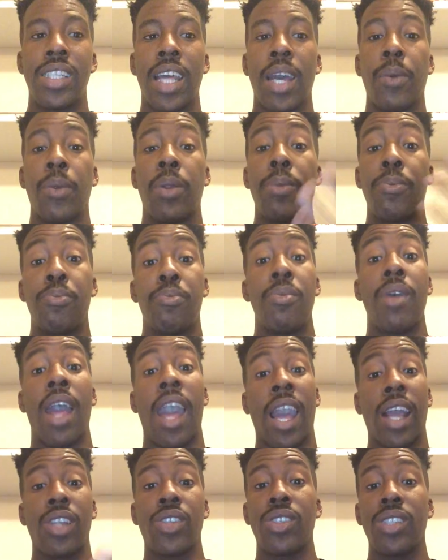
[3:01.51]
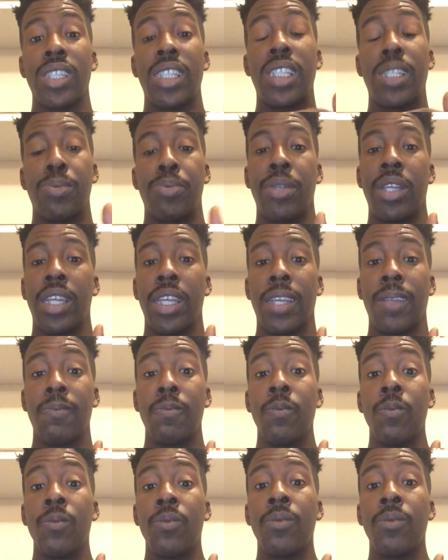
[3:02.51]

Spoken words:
that we're actually splitting